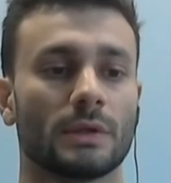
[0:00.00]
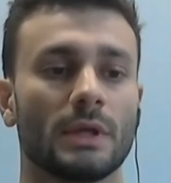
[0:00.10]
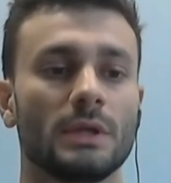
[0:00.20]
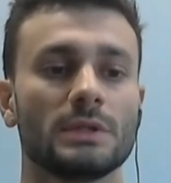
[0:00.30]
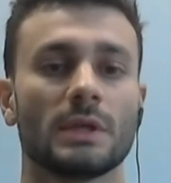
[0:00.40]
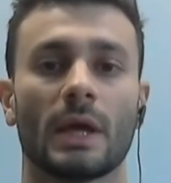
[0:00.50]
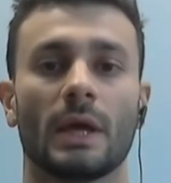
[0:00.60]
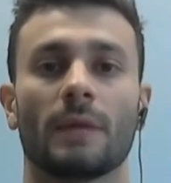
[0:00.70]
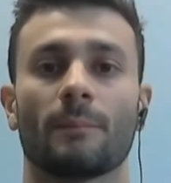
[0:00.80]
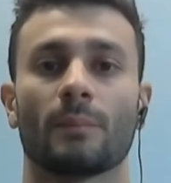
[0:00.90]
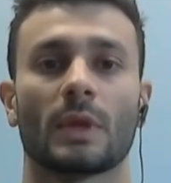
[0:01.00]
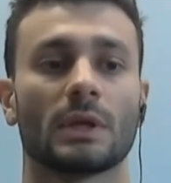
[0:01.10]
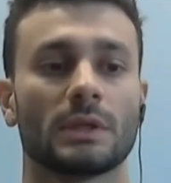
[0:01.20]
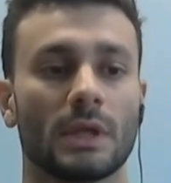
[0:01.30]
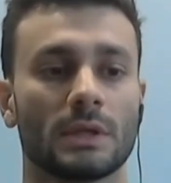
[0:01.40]
the SDK
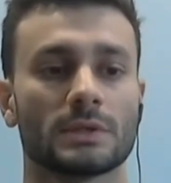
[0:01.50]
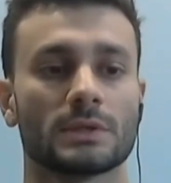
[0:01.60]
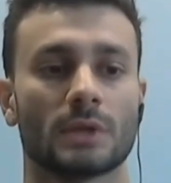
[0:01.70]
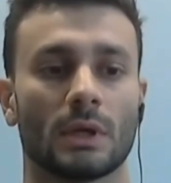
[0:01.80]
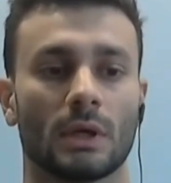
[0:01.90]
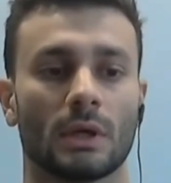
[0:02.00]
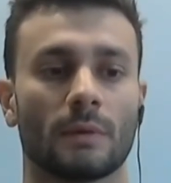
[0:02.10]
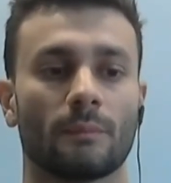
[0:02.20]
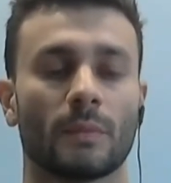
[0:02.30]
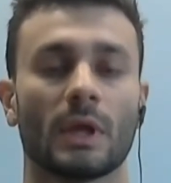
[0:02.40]
contains a